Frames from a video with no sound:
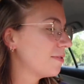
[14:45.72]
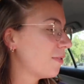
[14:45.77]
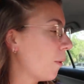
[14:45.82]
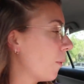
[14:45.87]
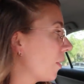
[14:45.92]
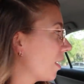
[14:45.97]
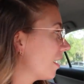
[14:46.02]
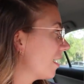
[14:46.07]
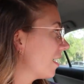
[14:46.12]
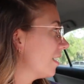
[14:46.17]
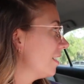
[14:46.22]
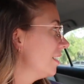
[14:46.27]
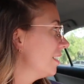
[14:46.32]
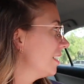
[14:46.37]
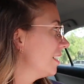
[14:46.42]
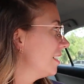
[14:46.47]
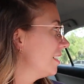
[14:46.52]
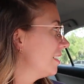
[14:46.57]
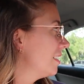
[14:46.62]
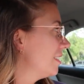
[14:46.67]
four,
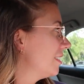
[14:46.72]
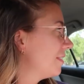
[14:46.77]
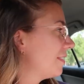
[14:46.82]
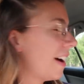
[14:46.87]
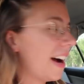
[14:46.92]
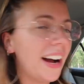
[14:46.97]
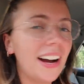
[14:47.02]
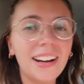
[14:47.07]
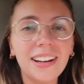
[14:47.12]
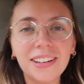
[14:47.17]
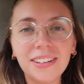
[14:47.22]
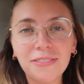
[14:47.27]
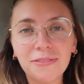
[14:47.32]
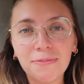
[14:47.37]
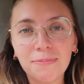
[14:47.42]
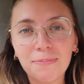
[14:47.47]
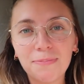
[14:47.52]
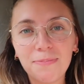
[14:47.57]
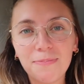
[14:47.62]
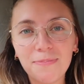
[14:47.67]
five, five,
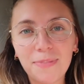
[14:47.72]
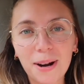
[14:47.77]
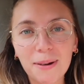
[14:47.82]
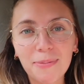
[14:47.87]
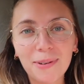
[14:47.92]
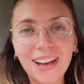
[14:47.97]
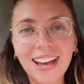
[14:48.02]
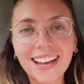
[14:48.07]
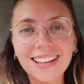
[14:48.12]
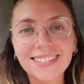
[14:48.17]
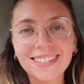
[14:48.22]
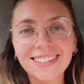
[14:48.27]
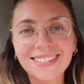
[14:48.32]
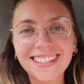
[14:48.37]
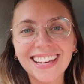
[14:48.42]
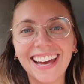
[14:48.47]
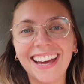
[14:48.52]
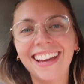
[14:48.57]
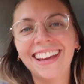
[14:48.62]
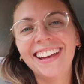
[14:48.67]
five. purple hazes
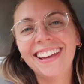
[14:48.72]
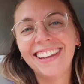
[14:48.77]
in.